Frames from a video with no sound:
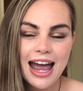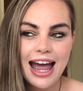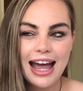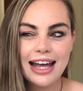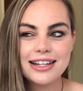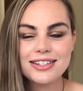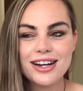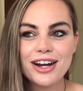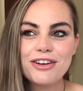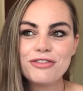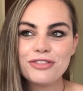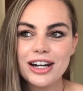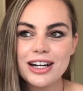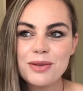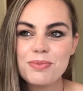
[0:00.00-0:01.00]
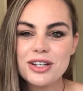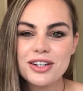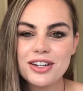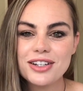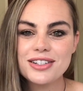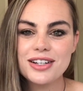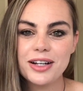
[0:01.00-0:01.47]
it's kind of funny
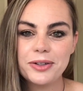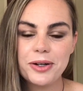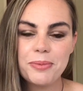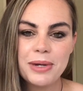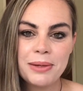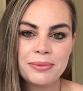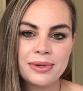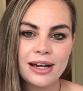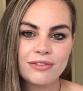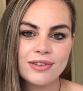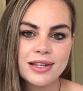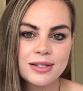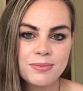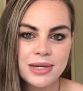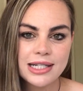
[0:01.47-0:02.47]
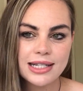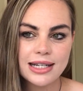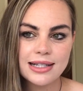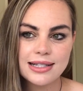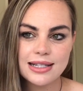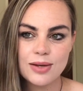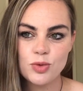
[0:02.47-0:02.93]
because a lot of people have this
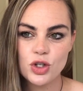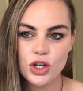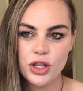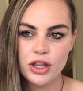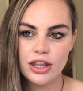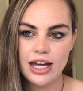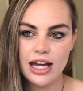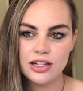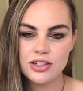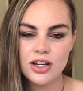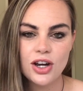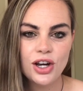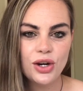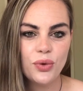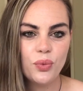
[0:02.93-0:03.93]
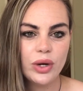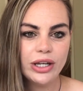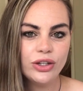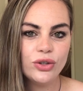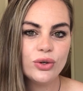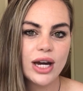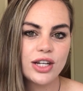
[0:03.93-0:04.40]
misconception that
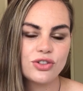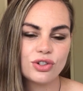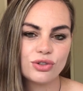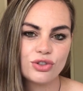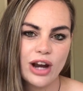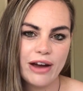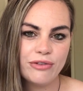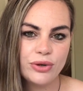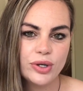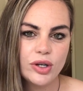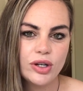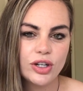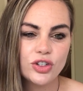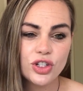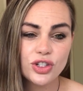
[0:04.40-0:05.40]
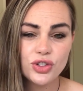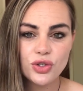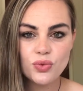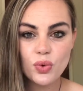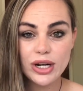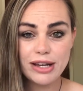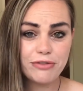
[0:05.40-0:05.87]
when you astral travel you can just
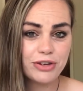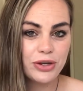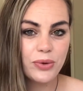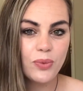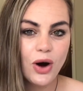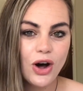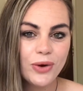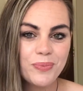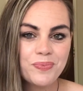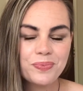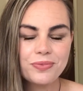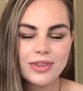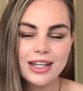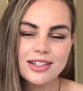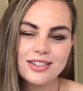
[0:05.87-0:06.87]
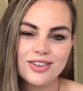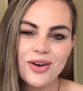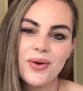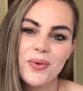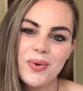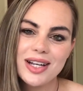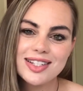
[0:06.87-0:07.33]
do whatever you want. It's
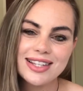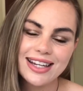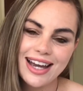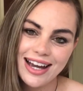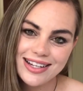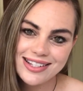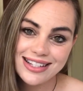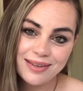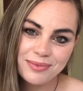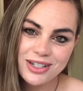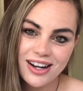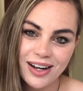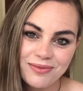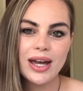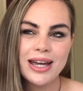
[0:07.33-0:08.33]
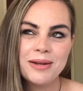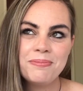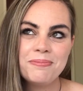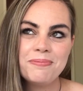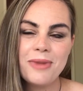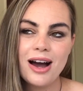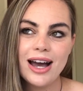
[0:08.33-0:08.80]
not always the case sometimes.
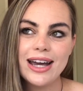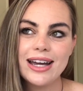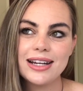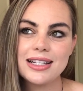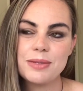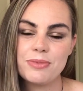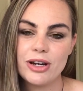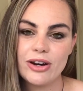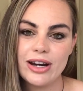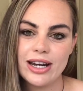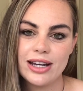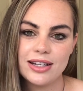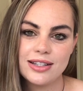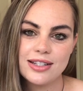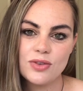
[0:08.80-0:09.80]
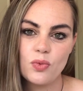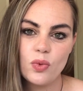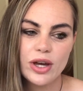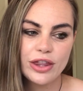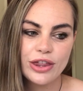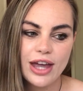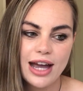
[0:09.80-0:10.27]
In my experience
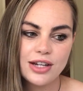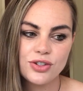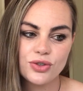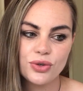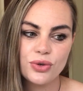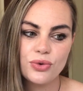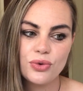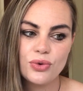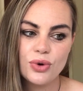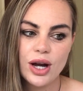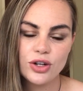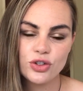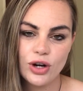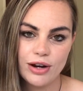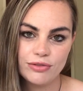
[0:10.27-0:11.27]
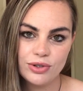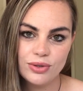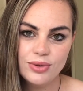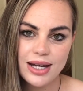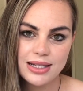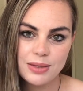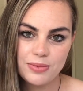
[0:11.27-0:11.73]
with astral
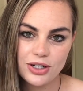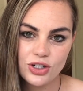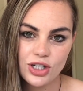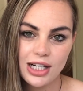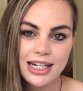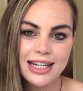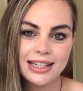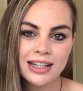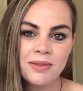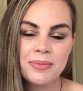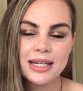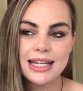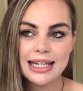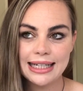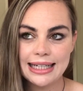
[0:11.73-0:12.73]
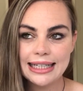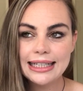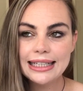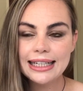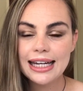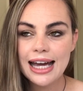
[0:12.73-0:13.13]
travel, especially in the beginning,